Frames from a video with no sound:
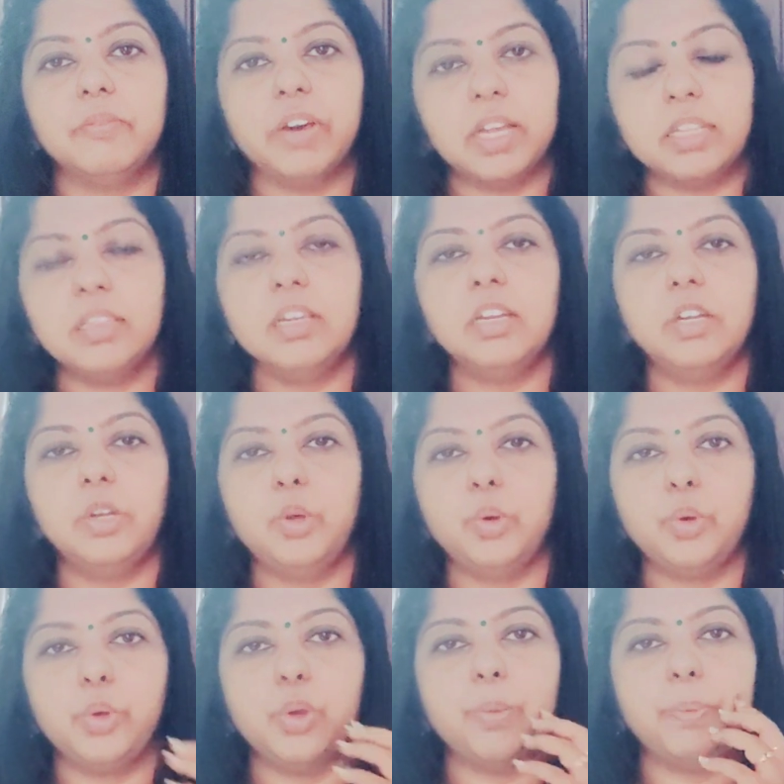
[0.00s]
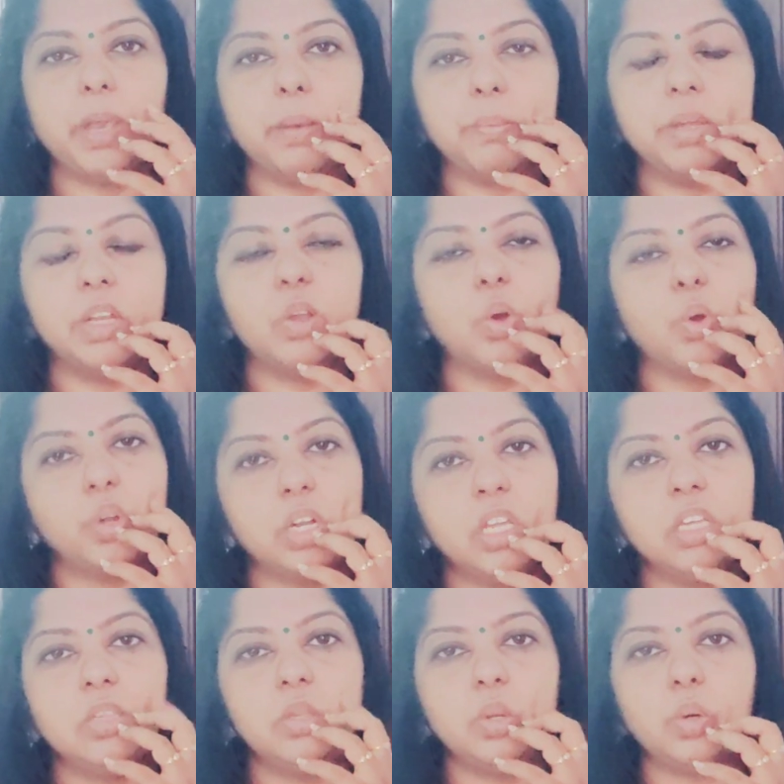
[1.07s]
further do your payment
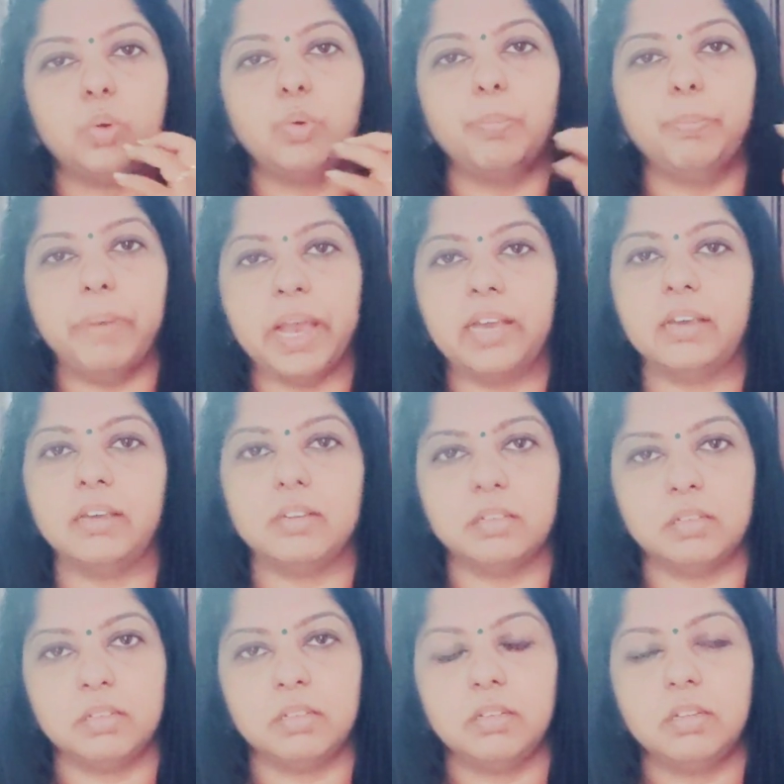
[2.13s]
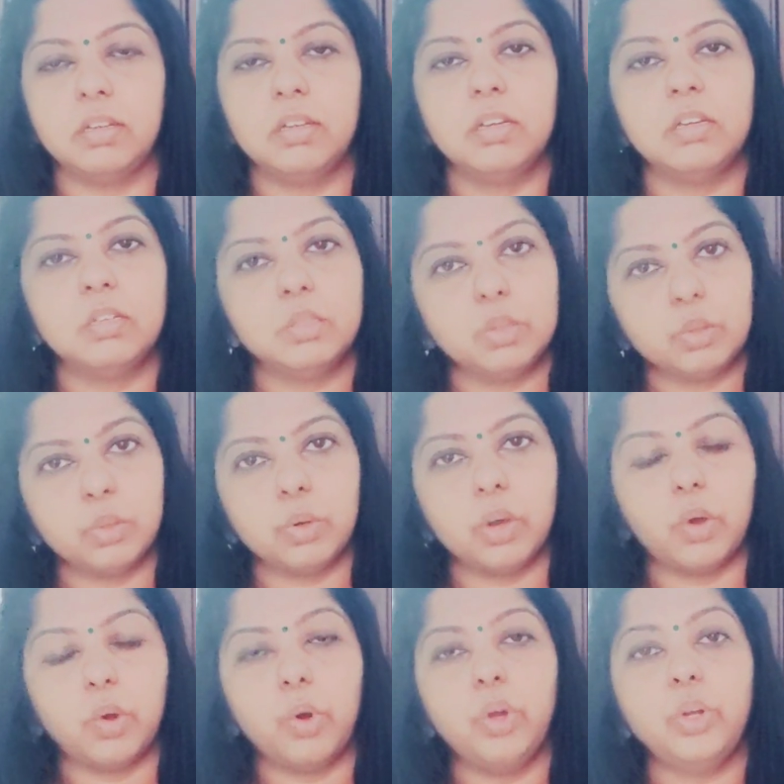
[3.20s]
only through bank.
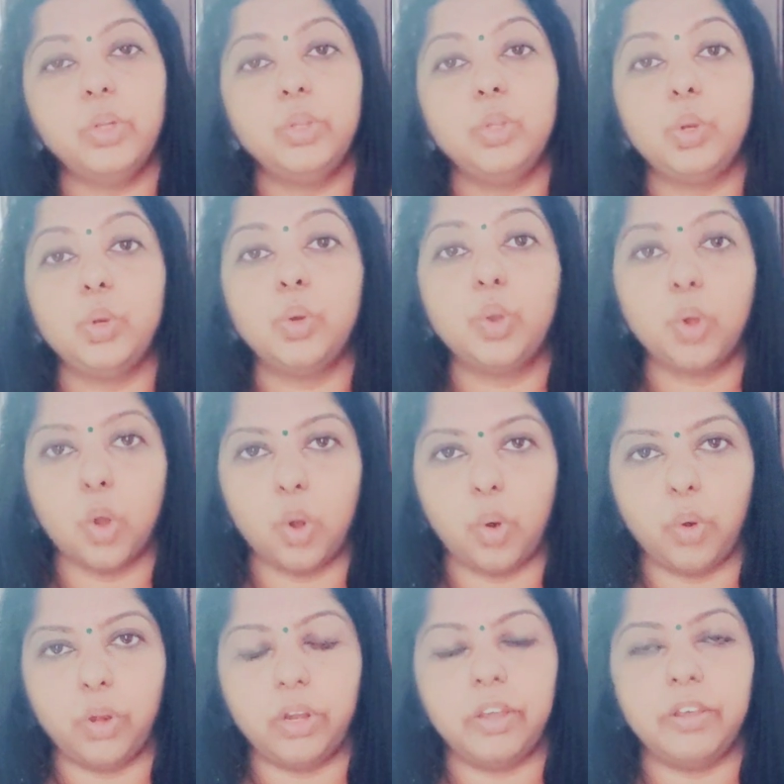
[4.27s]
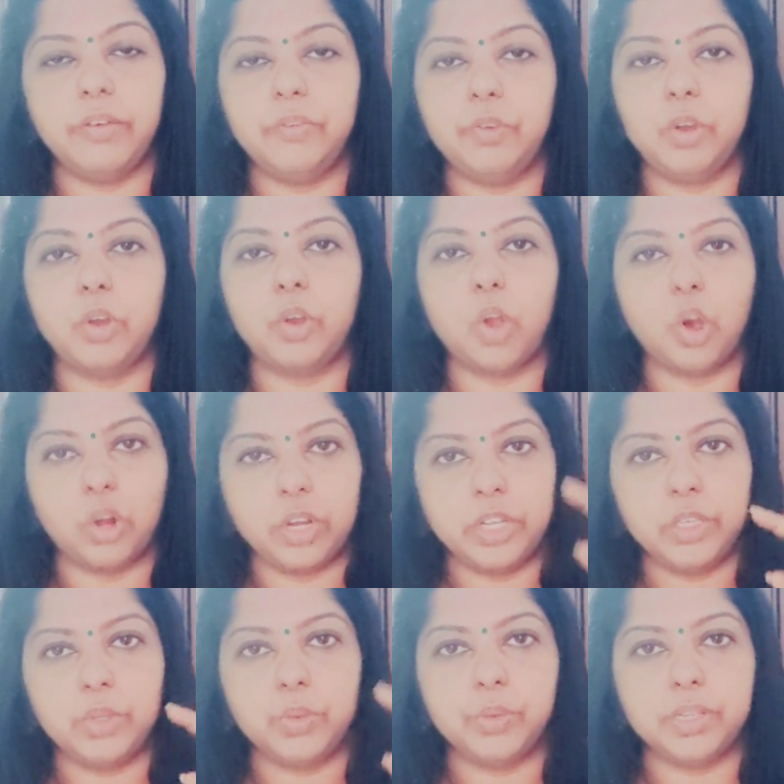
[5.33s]
So, or through call. If you are
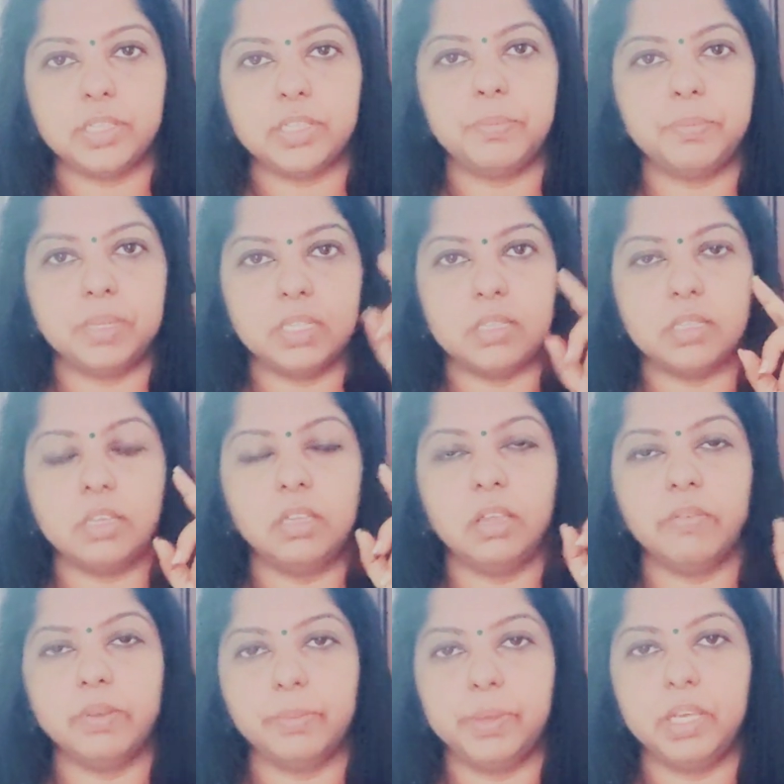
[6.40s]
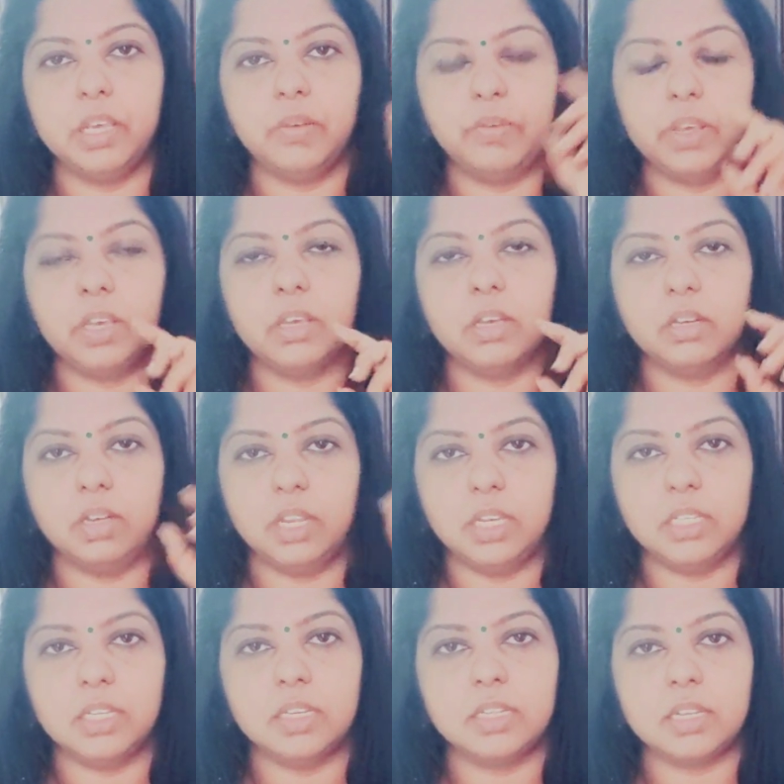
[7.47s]
calling to Hcpc, they will be giving
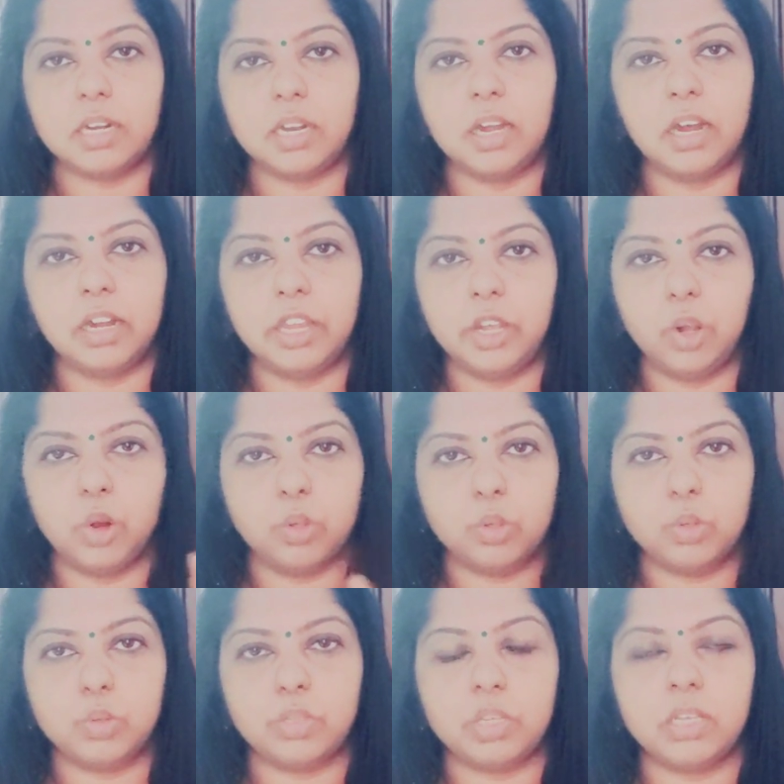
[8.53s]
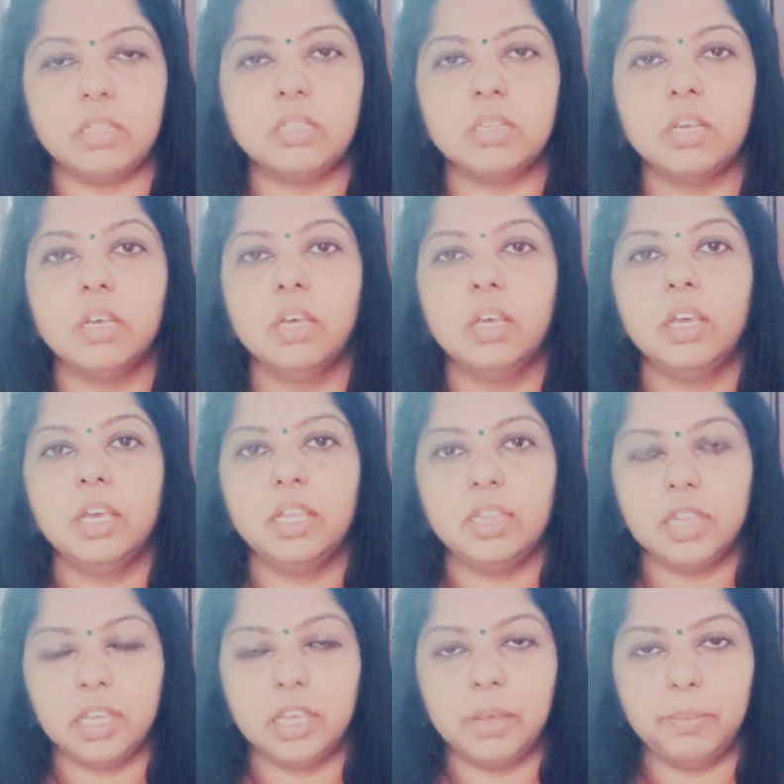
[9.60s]
details regarding all those things
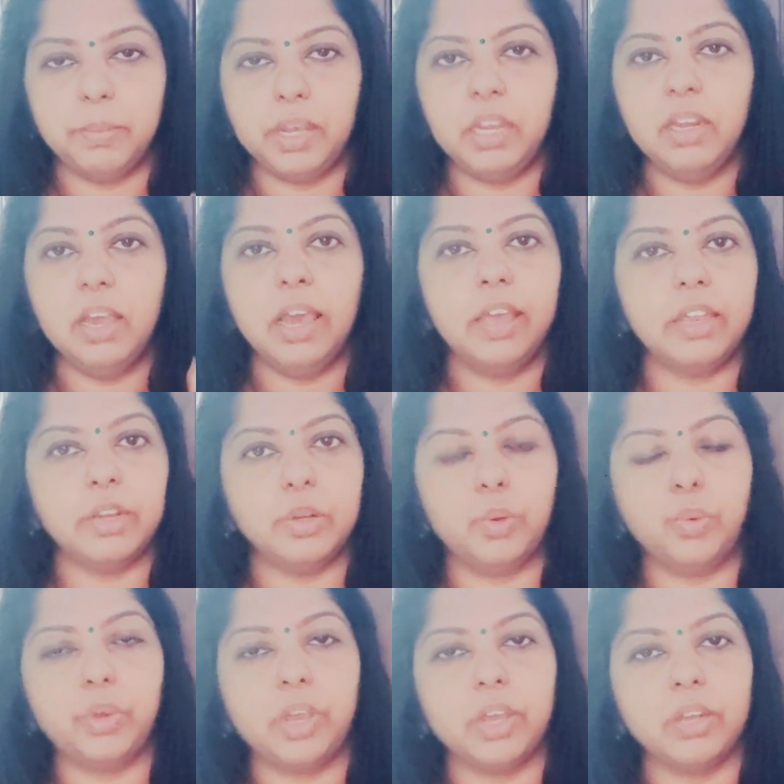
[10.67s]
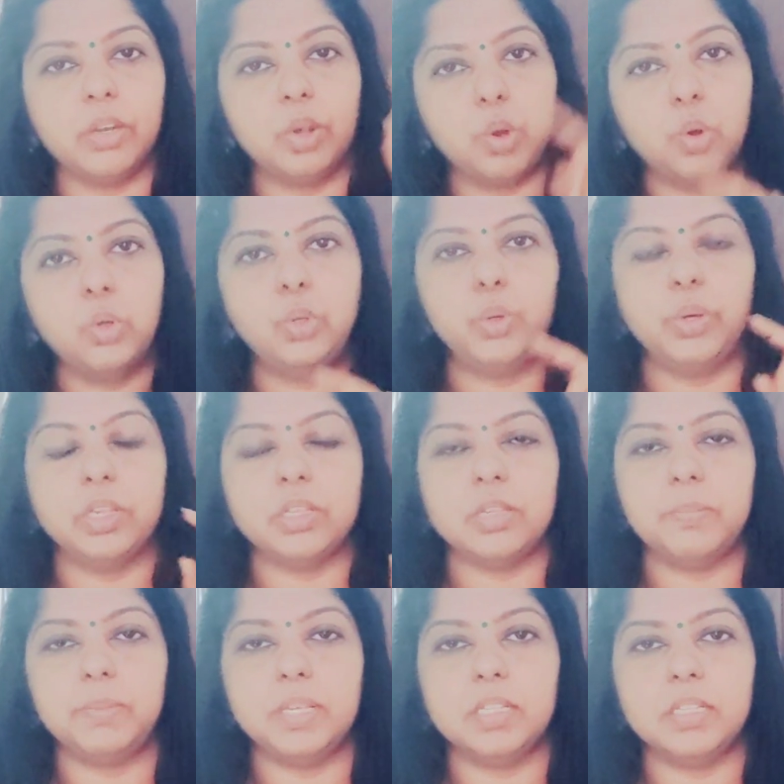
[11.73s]
in the email, and you can call to
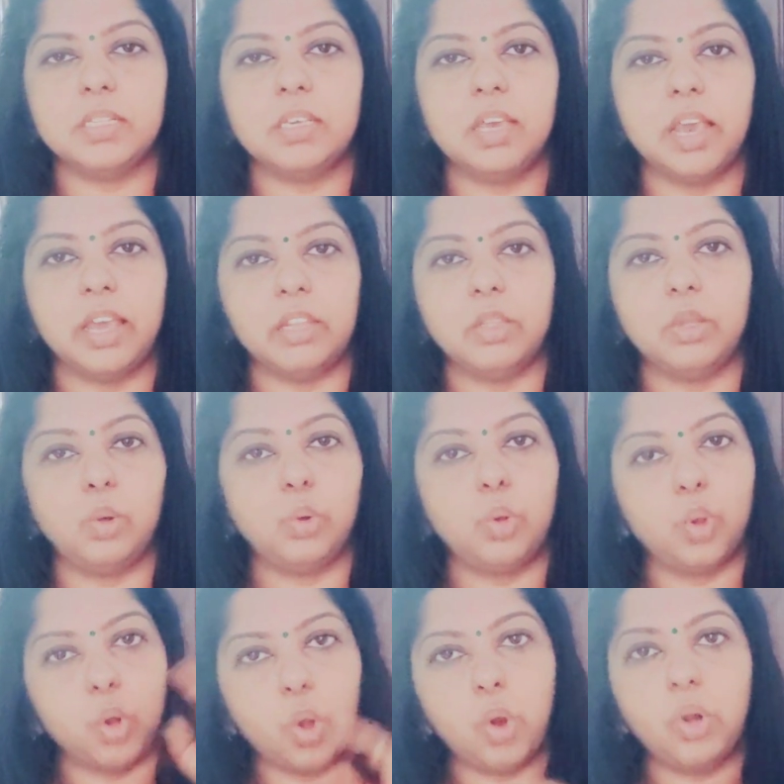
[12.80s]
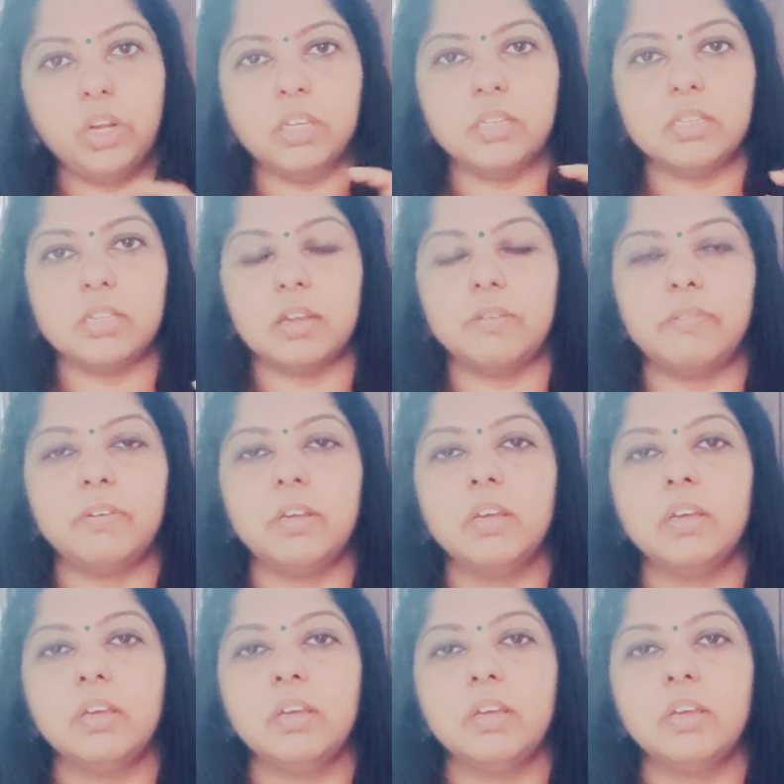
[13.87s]
Hcpc, and through call itself